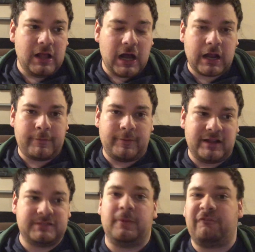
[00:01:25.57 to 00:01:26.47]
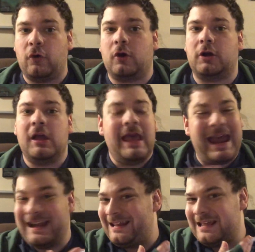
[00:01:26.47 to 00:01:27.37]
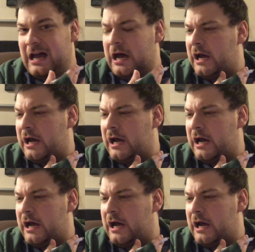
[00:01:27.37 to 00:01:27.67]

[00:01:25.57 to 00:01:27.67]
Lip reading: a couple months before any